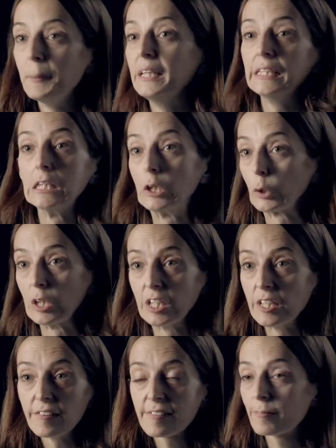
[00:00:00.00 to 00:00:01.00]
a million
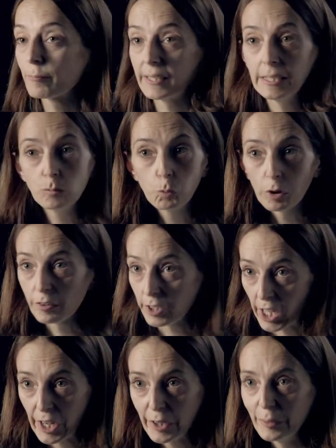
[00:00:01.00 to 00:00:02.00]
dollars in
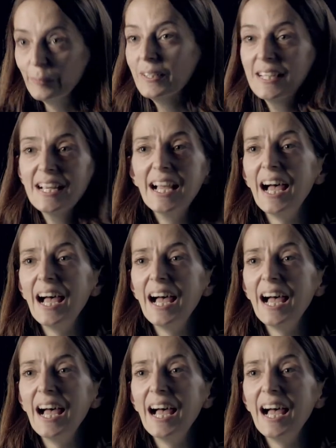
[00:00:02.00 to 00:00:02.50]
one go,